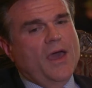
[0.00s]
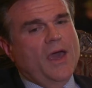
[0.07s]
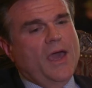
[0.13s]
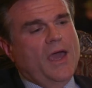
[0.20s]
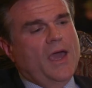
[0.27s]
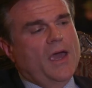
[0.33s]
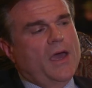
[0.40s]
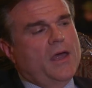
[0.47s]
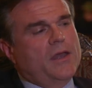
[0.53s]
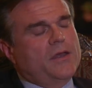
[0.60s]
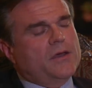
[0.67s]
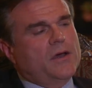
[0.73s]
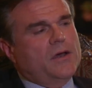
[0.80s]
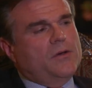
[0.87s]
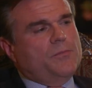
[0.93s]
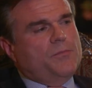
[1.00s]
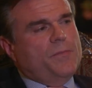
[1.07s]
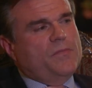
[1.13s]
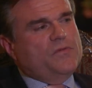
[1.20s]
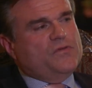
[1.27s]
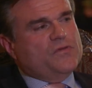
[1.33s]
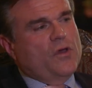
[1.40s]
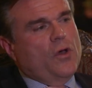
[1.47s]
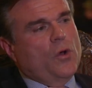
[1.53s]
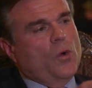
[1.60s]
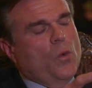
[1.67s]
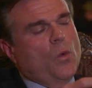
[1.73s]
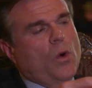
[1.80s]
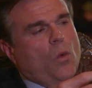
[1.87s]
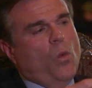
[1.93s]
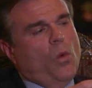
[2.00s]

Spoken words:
And so